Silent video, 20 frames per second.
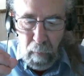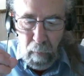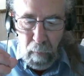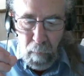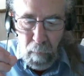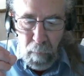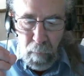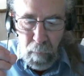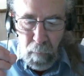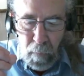
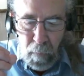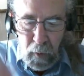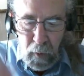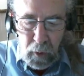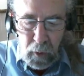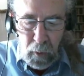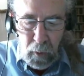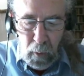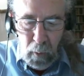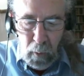
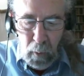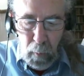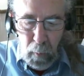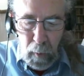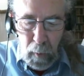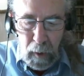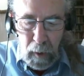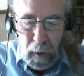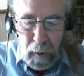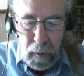visceral
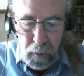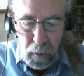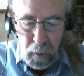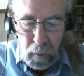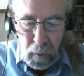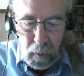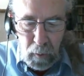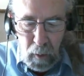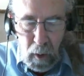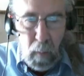
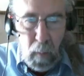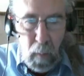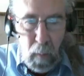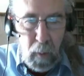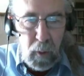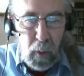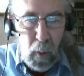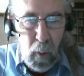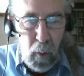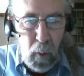relation
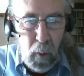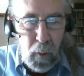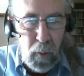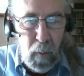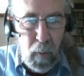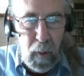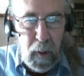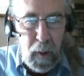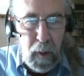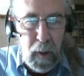which
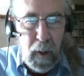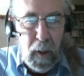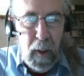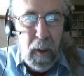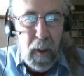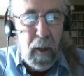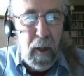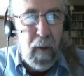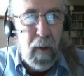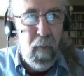ordinary,
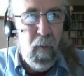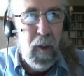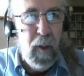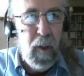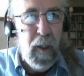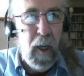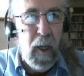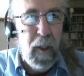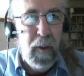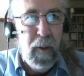
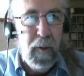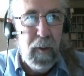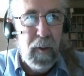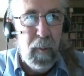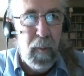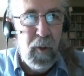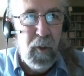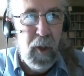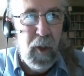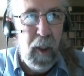everyday,
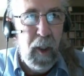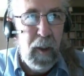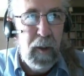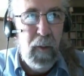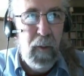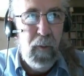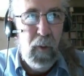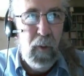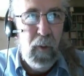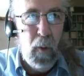
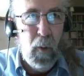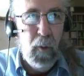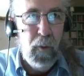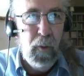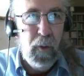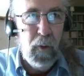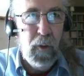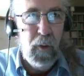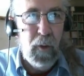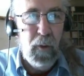subjective
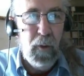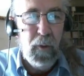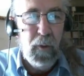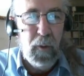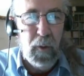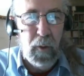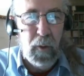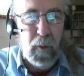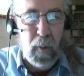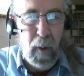consciousness
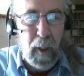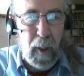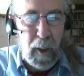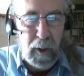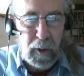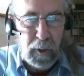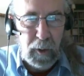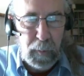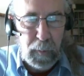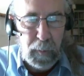can
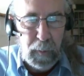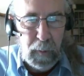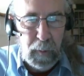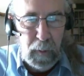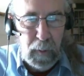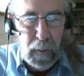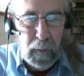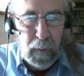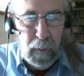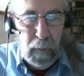grasp.
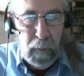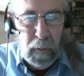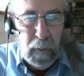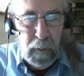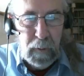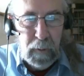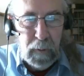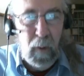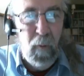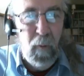
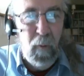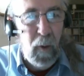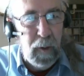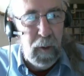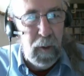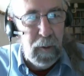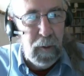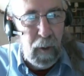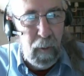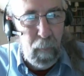So, for
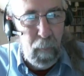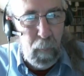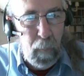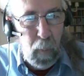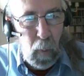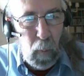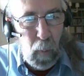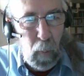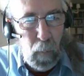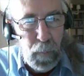example,